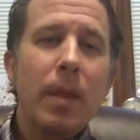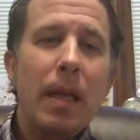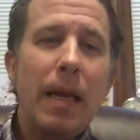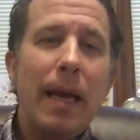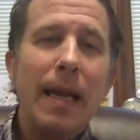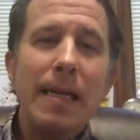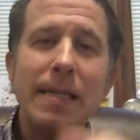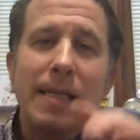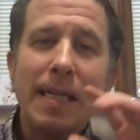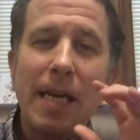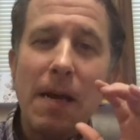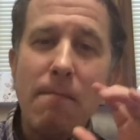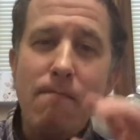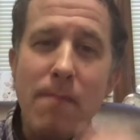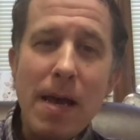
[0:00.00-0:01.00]
It is the
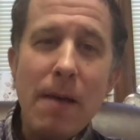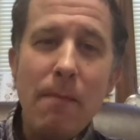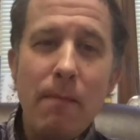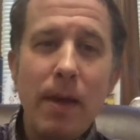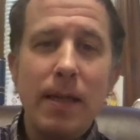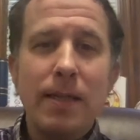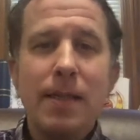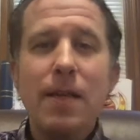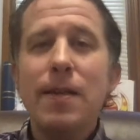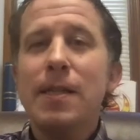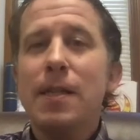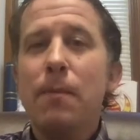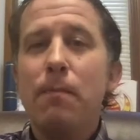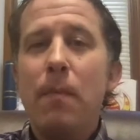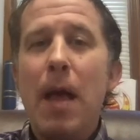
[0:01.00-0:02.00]
commitment to
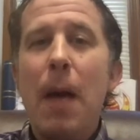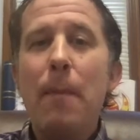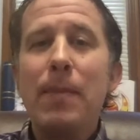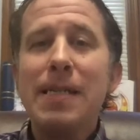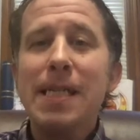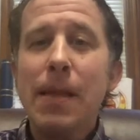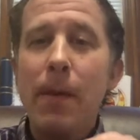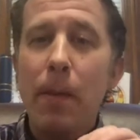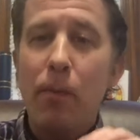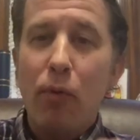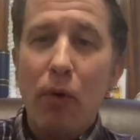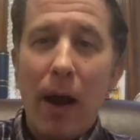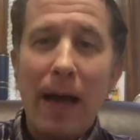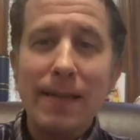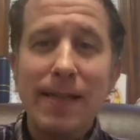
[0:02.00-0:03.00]
this epistemic
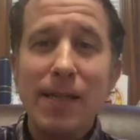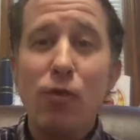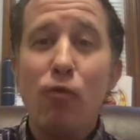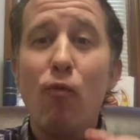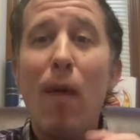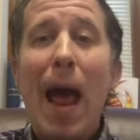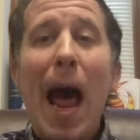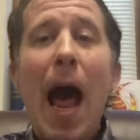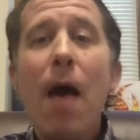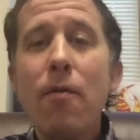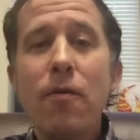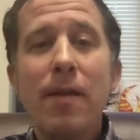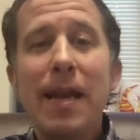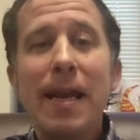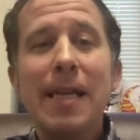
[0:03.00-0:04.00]
process
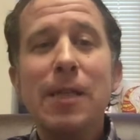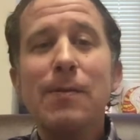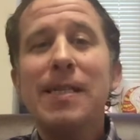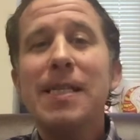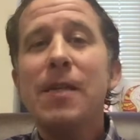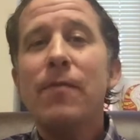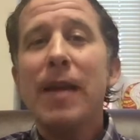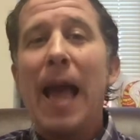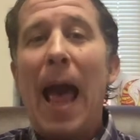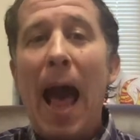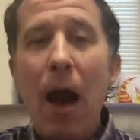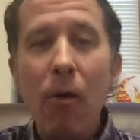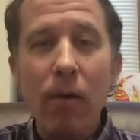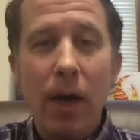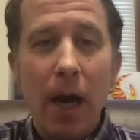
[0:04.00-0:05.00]
rather than any specific
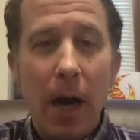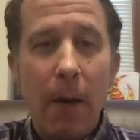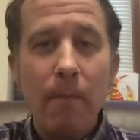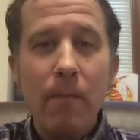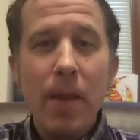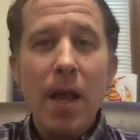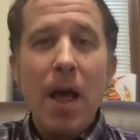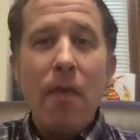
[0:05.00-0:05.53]
outcome